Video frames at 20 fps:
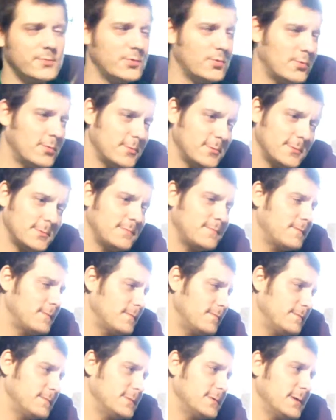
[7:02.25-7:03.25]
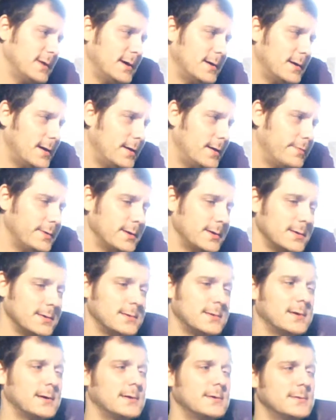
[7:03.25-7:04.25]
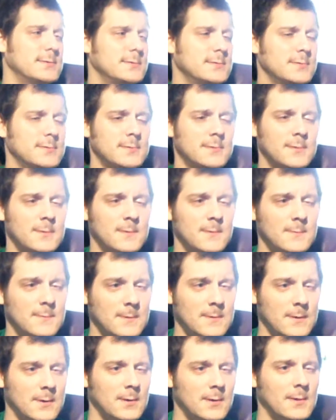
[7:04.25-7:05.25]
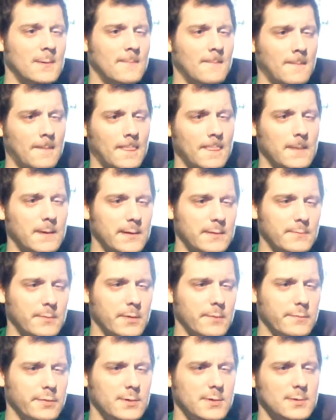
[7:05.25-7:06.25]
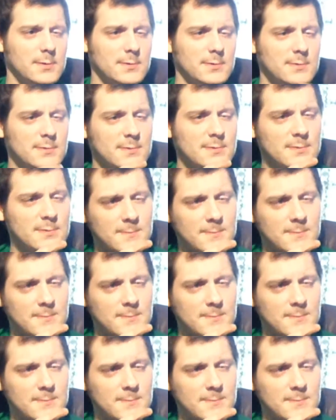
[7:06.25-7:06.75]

Toward the hop head kind of in my beers.